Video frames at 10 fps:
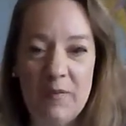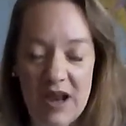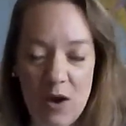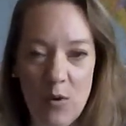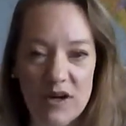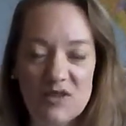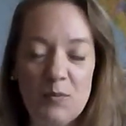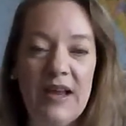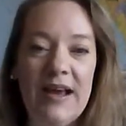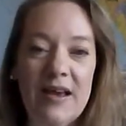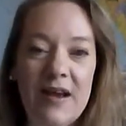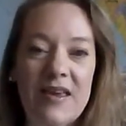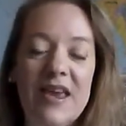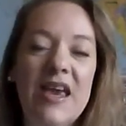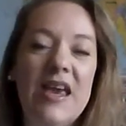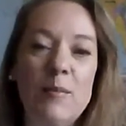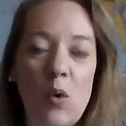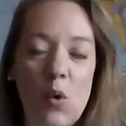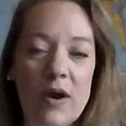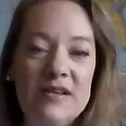networks play a key
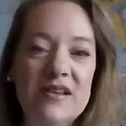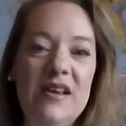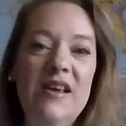point